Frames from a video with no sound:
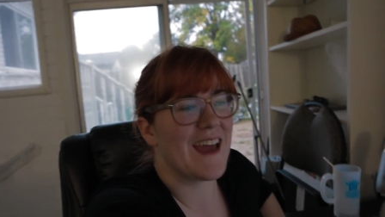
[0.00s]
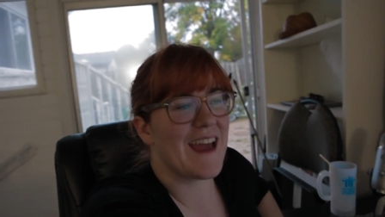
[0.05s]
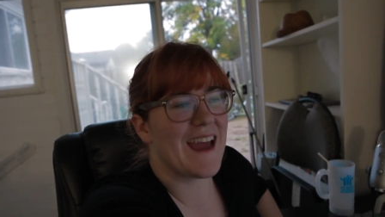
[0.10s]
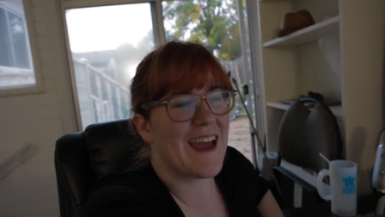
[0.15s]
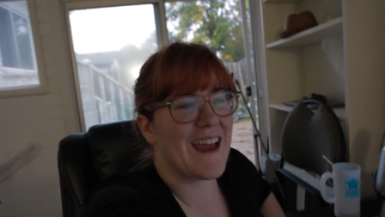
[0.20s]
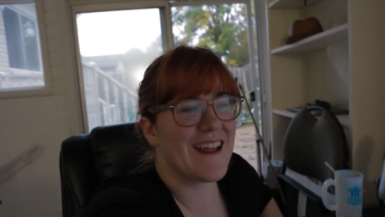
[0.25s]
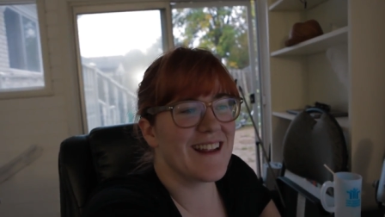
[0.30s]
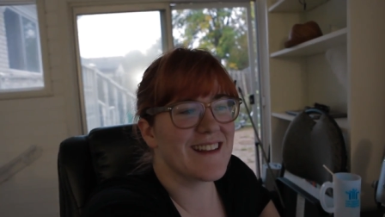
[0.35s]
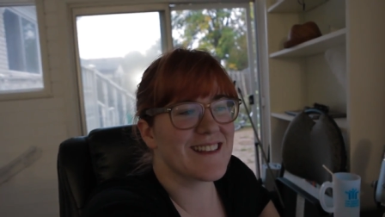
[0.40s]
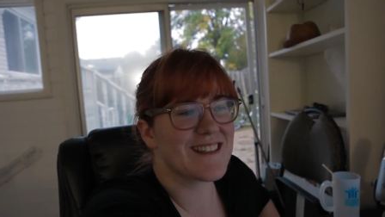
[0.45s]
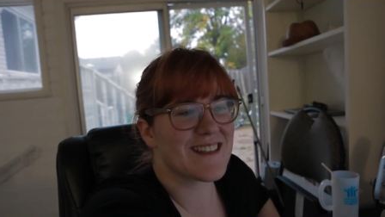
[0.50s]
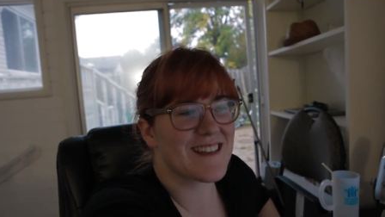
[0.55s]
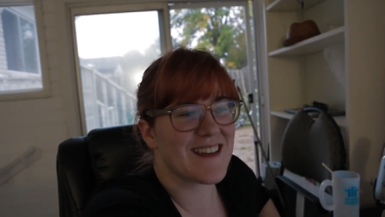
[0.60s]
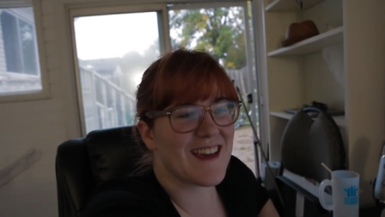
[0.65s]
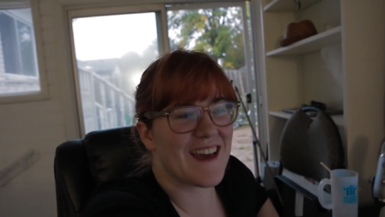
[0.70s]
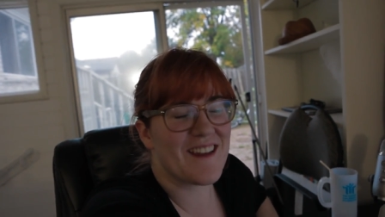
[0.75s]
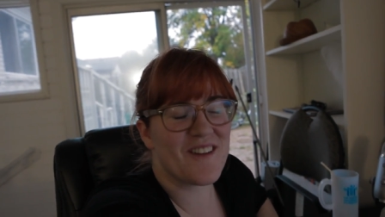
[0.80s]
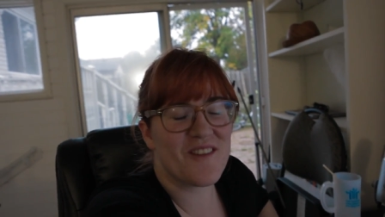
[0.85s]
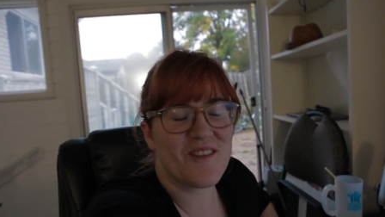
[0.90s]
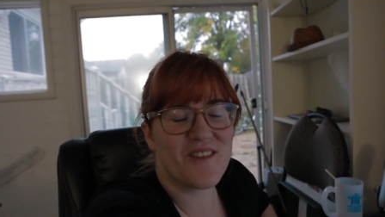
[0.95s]
and
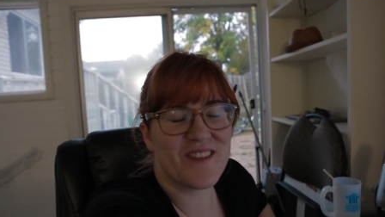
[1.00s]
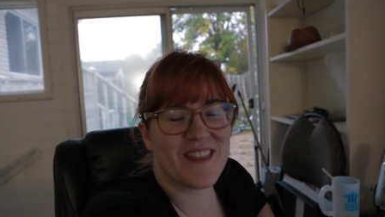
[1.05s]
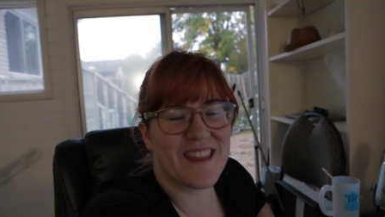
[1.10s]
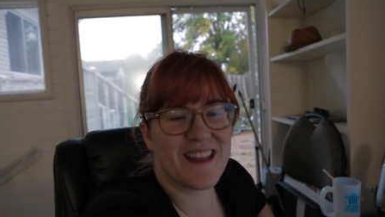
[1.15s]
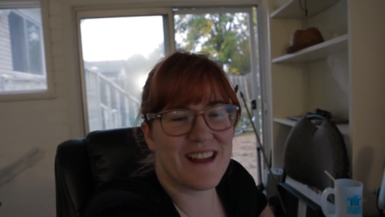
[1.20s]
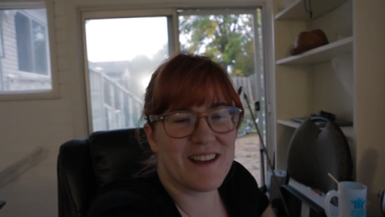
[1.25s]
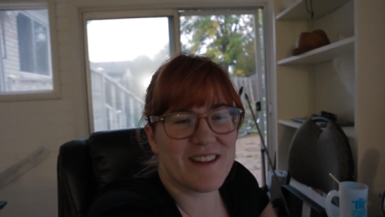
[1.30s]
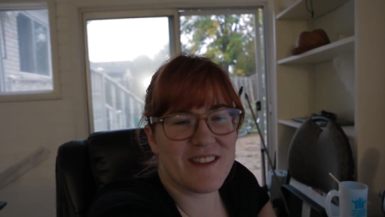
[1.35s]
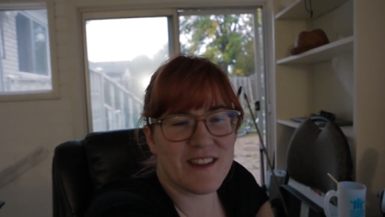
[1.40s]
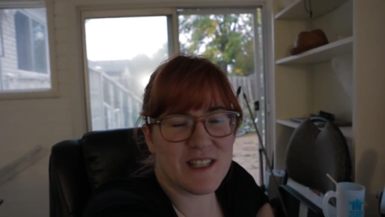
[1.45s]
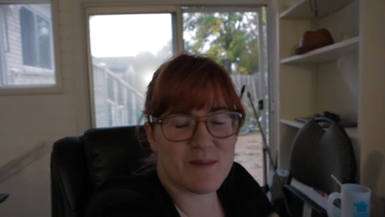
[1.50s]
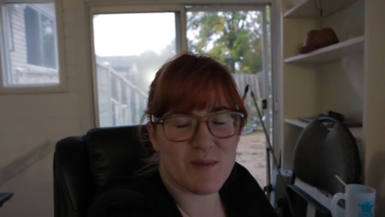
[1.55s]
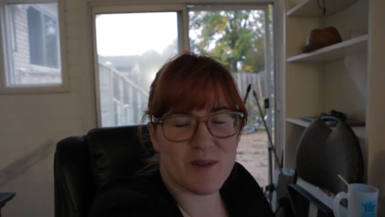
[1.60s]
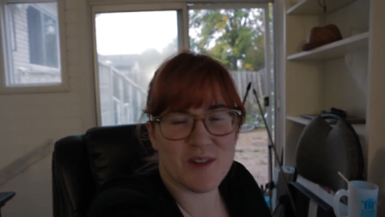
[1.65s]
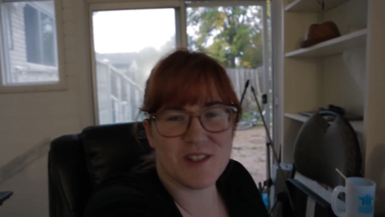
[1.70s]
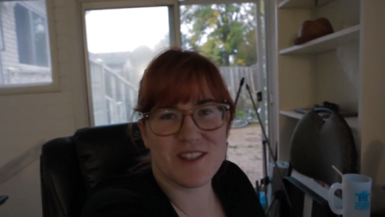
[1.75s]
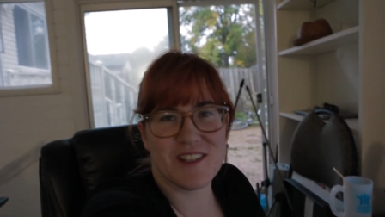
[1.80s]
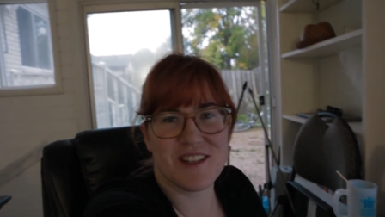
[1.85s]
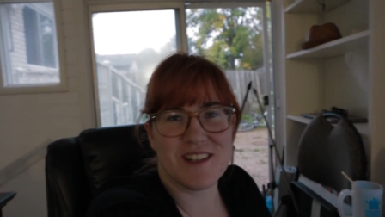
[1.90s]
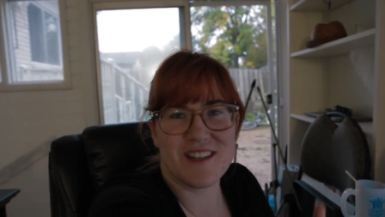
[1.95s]
I don't think this
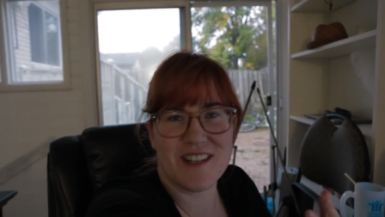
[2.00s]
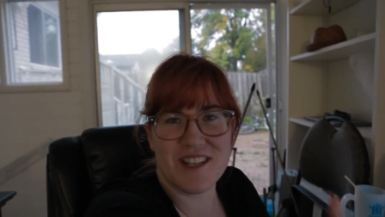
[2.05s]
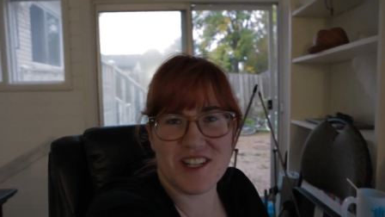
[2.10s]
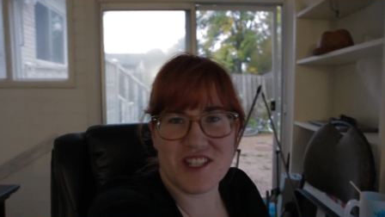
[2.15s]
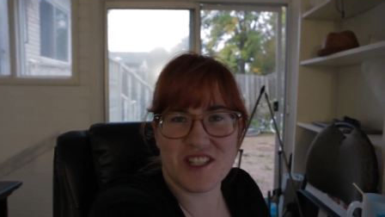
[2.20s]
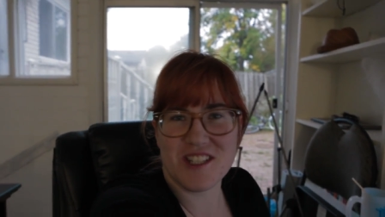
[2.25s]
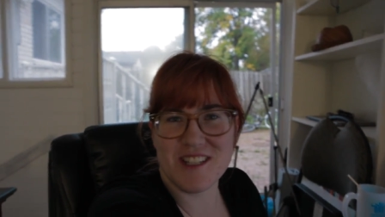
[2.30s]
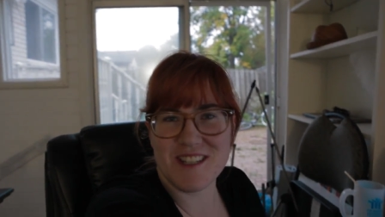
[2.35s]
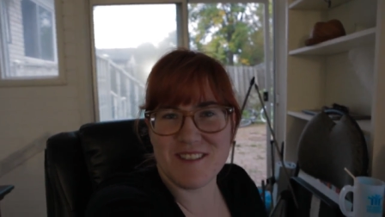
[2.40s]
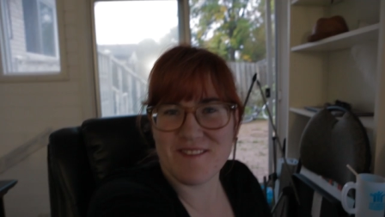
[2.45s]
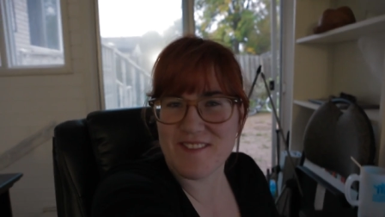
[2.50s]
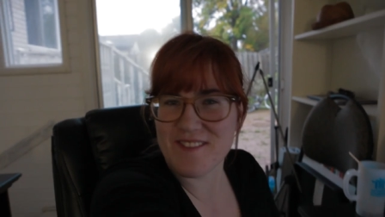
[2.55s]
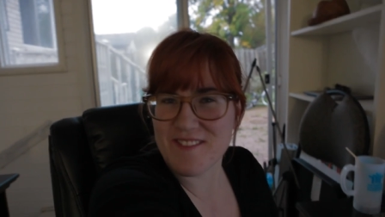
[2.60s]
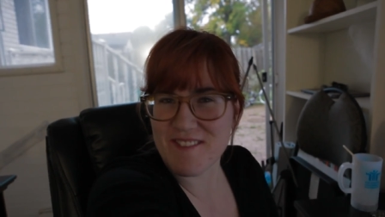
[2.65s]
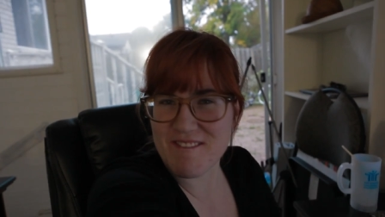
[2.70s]
person initially